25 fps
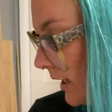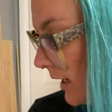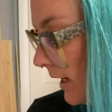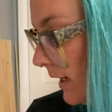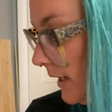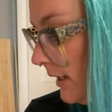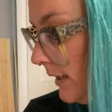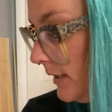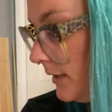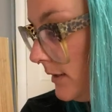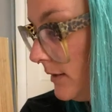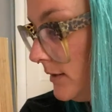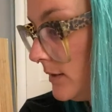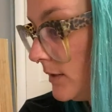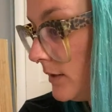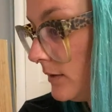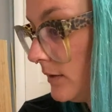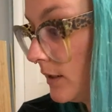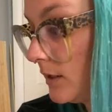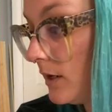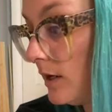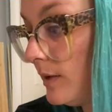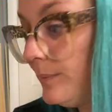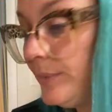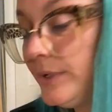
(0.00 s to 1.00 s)
And the
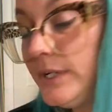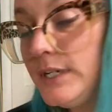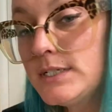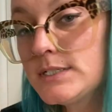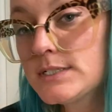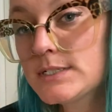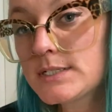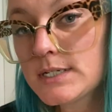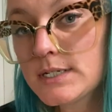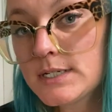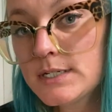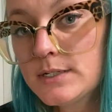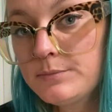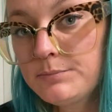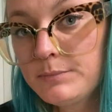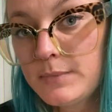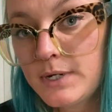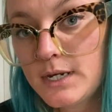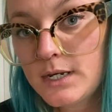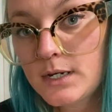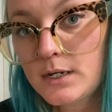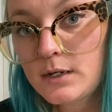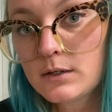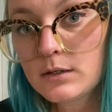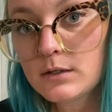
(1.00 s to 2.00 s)
company did
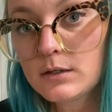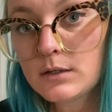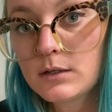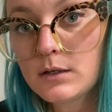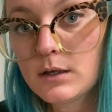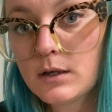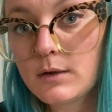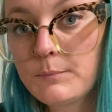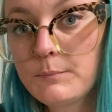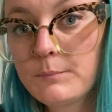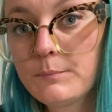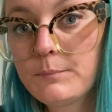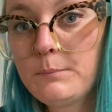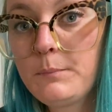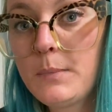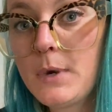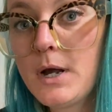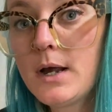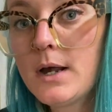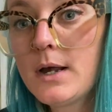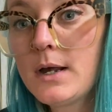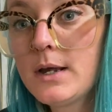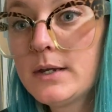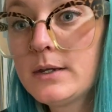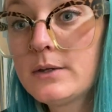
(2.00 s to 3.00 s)
make
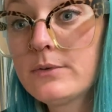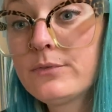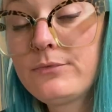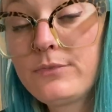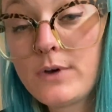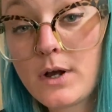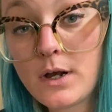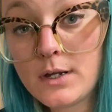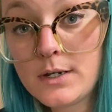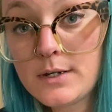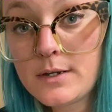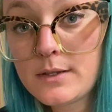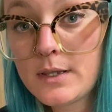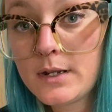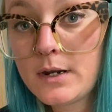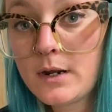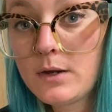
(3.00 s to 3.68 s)
my font that I